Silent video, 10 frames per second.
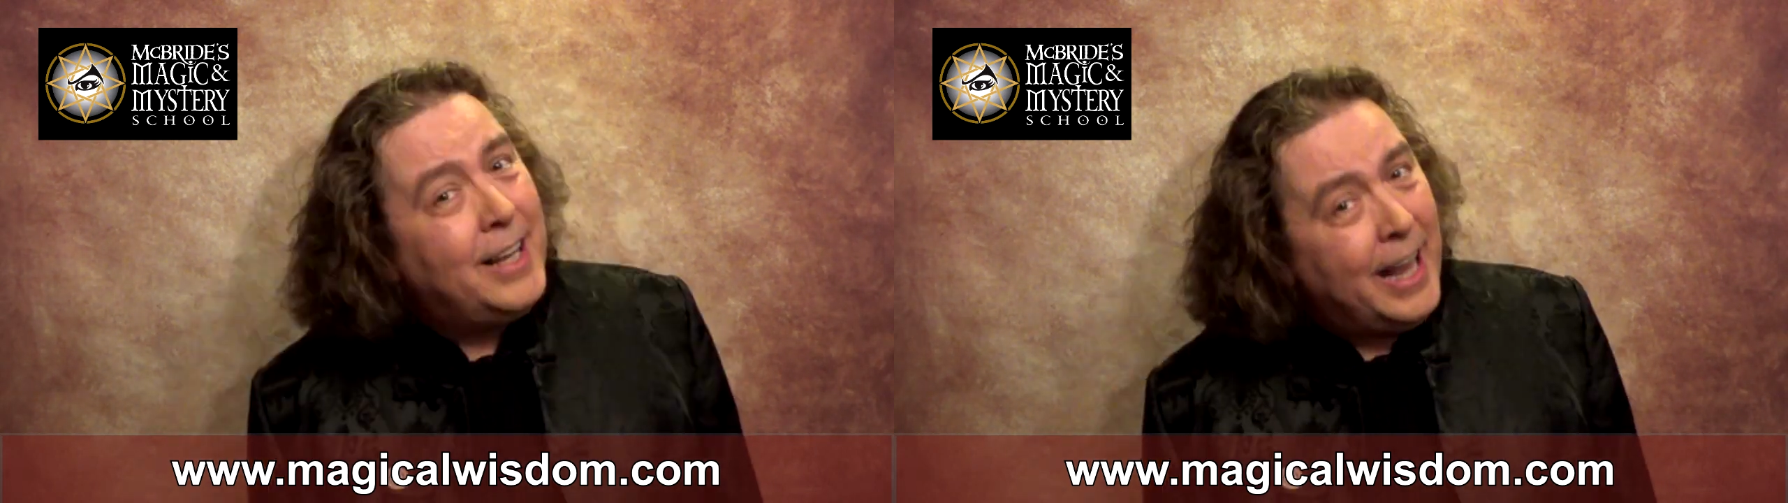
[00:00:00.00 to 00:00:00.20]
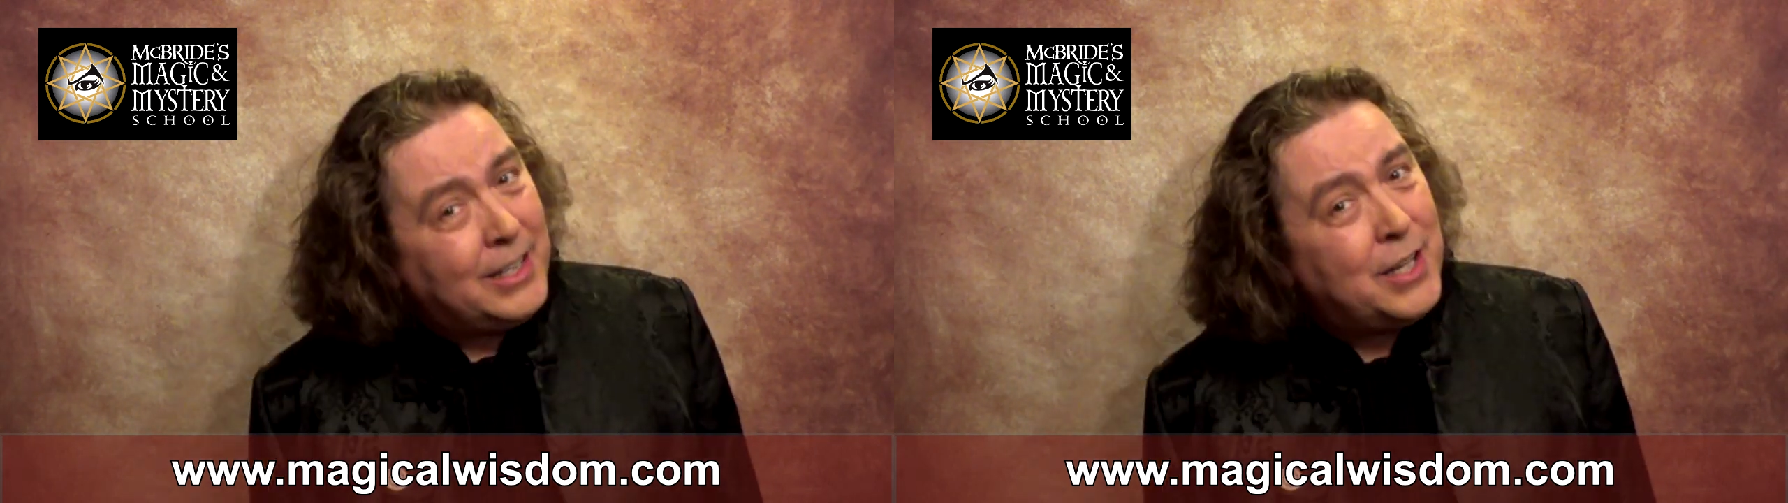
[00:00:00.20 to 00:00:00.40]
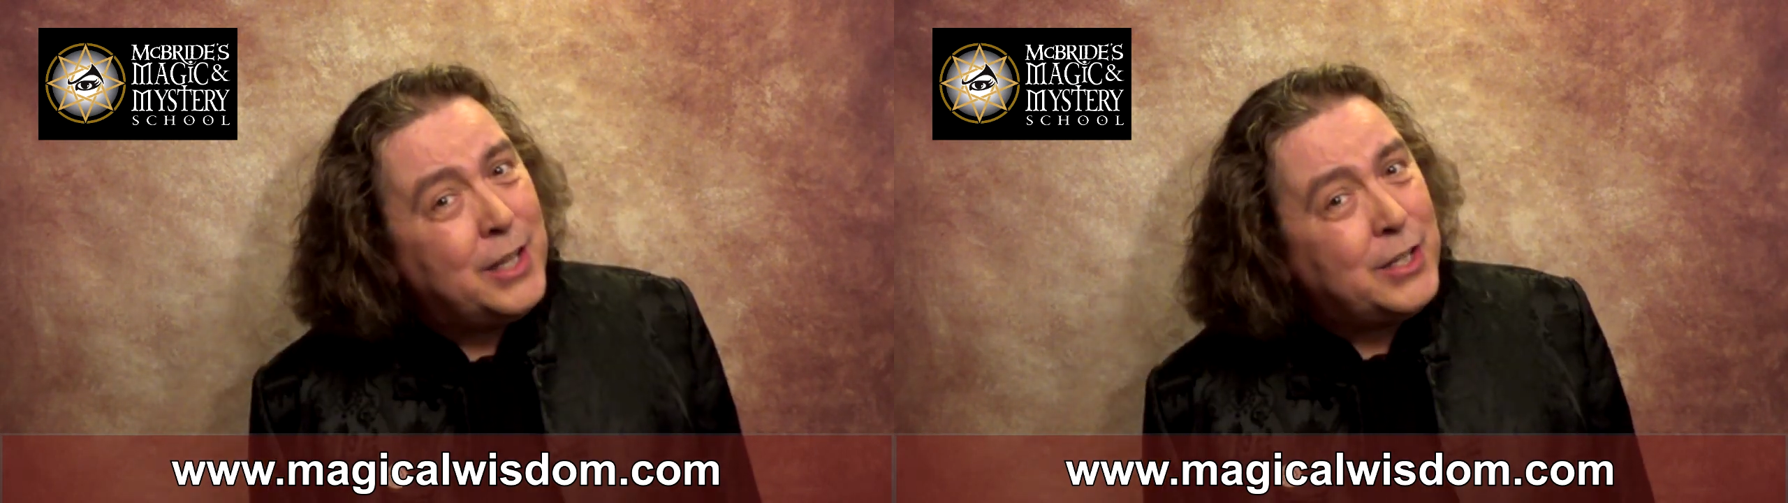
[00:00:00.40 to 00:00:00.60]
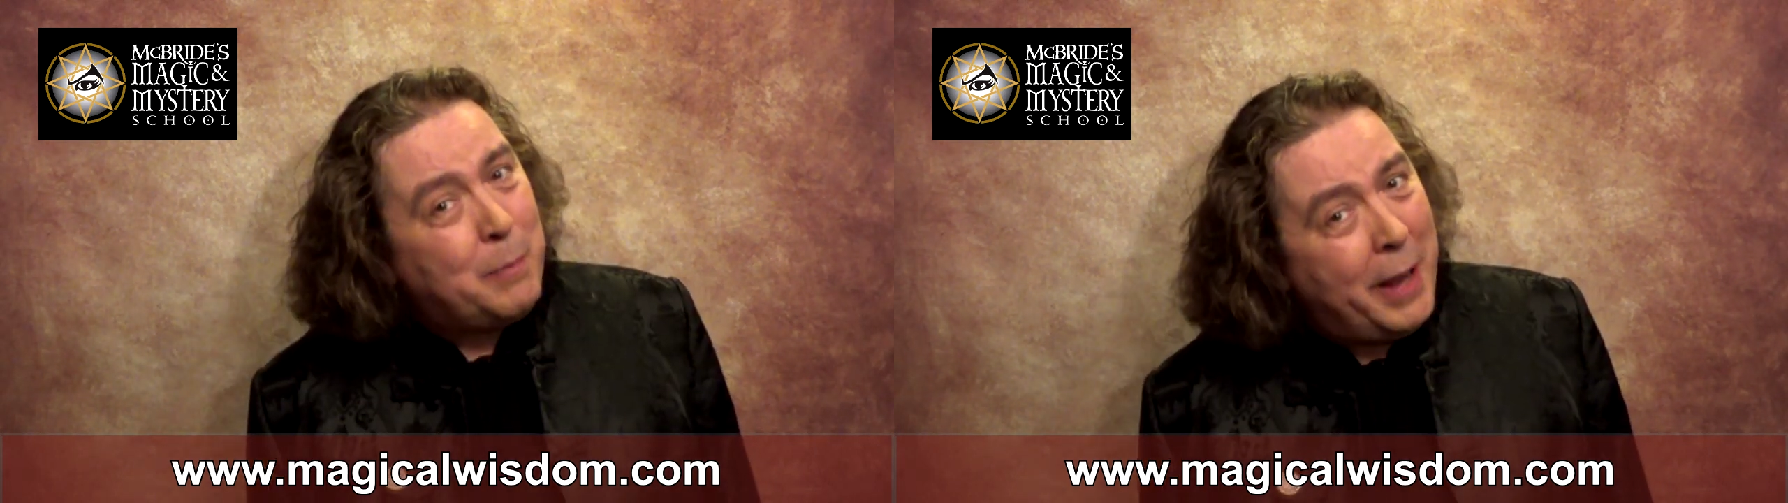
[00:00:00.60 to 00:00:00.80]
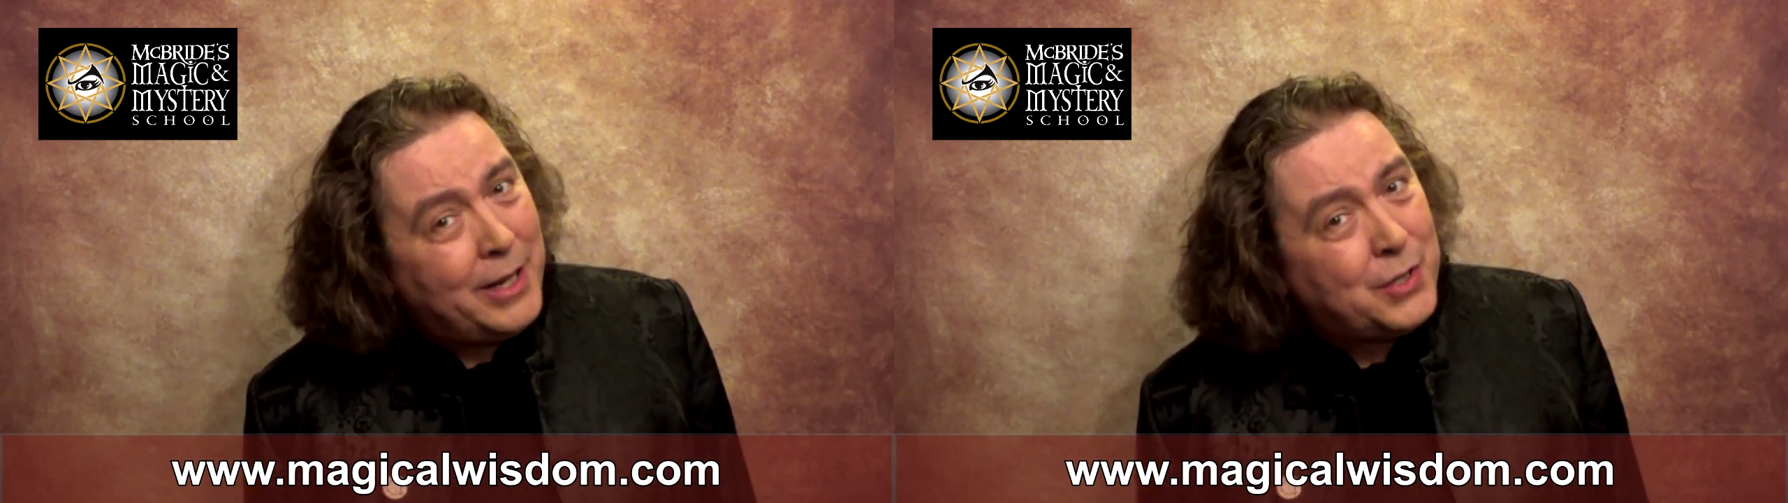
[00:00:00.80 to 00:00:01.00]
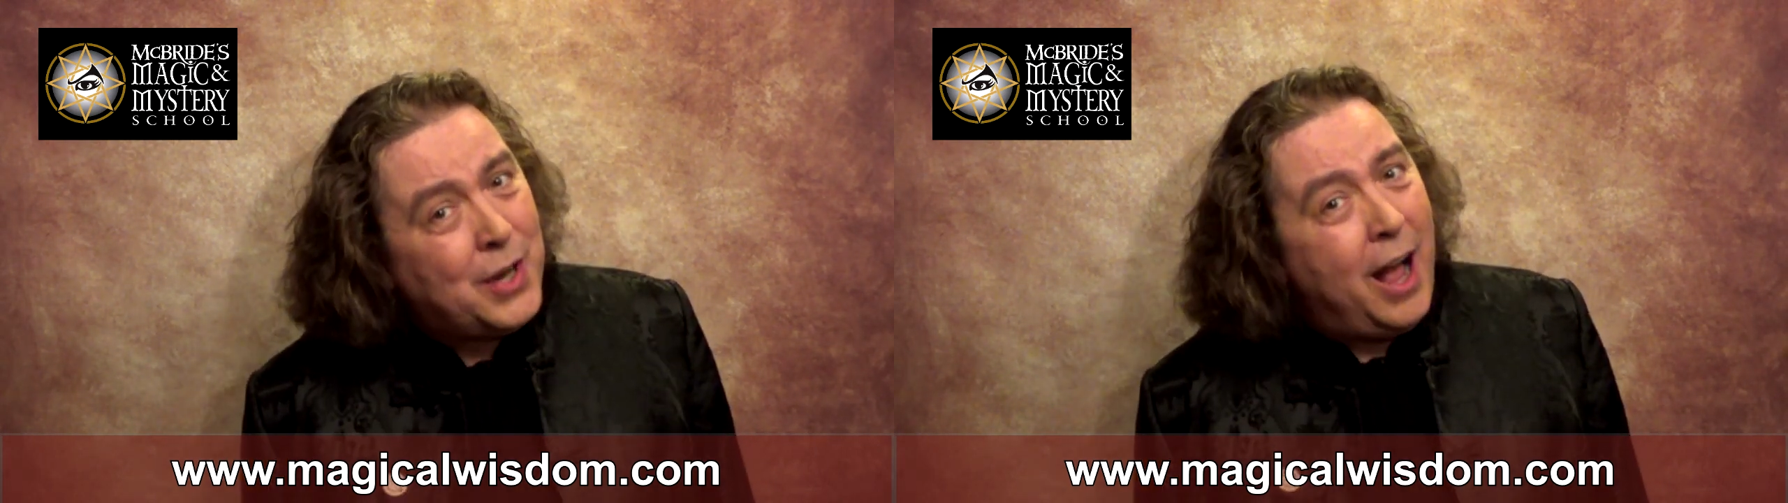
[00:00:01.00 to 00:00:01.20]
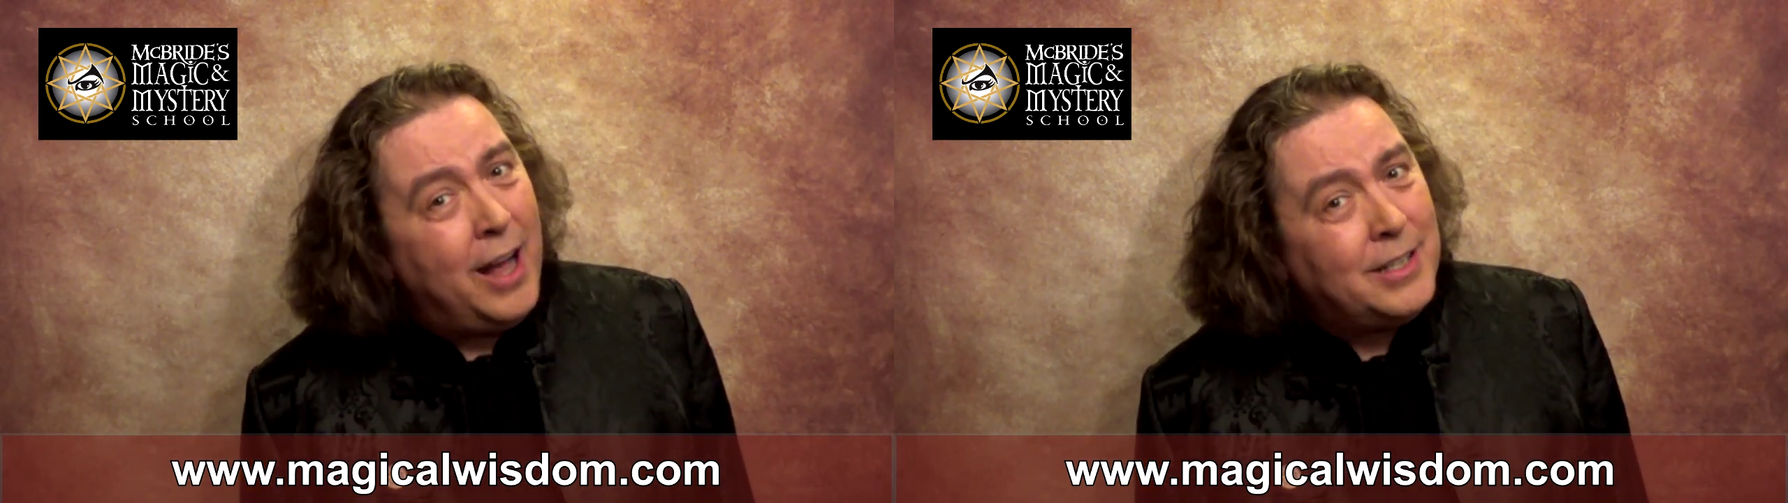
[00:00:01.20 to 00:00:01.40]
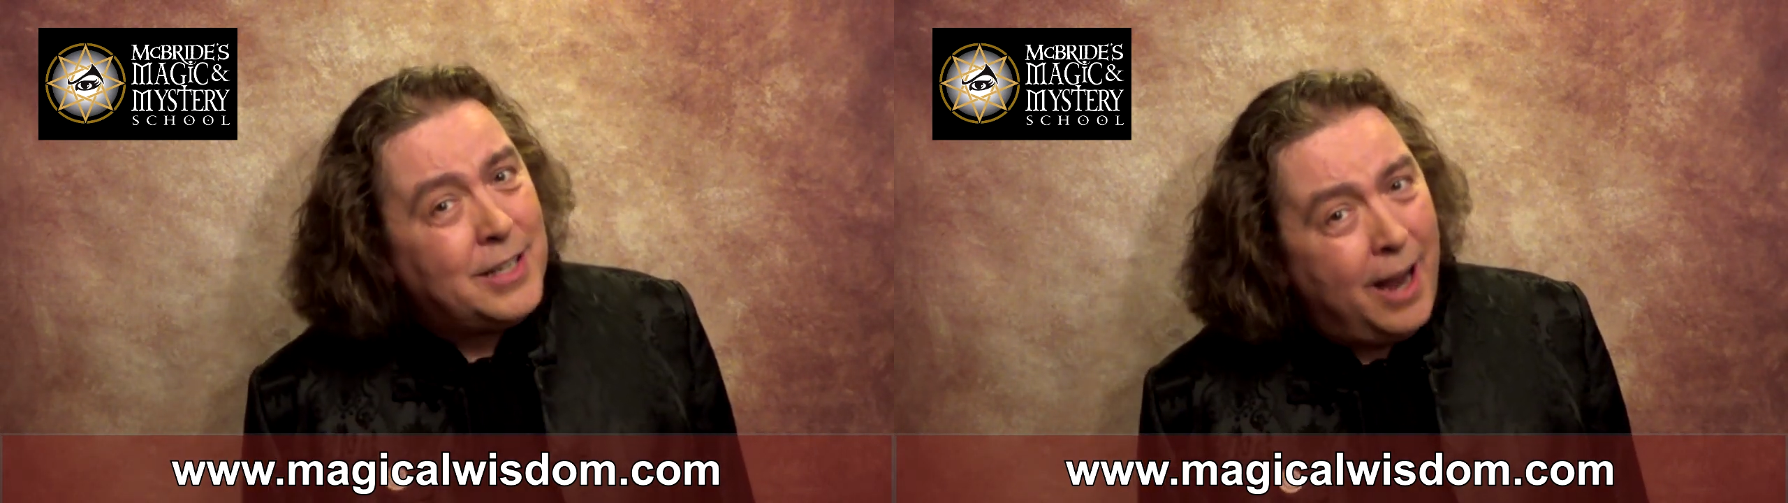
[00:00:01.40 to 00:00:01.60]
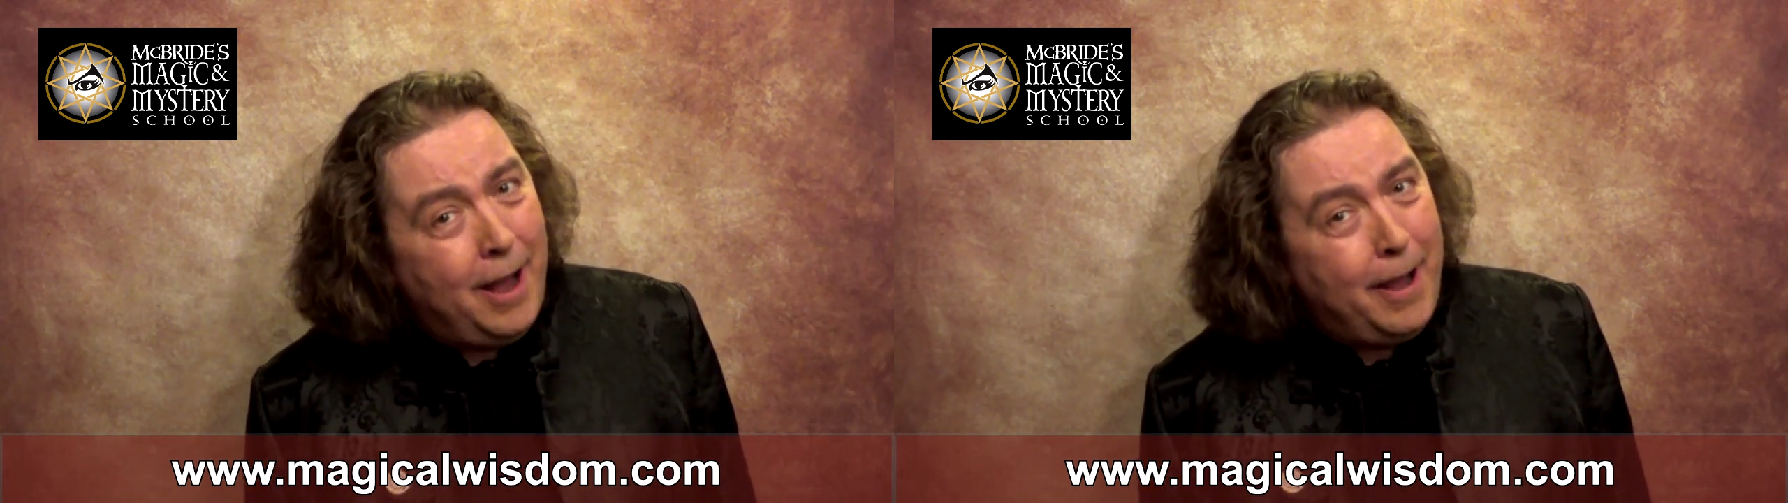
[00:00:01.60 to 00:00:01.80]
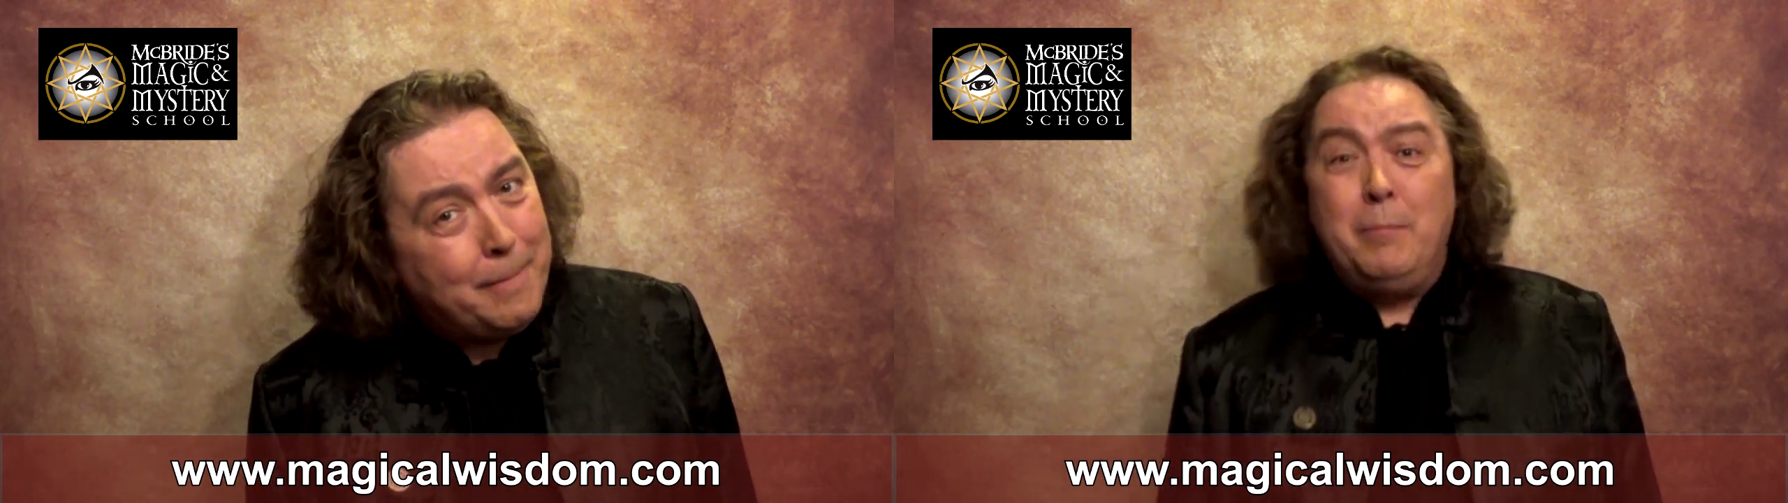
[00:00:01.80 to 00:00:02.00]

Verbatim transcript: get to the space on time.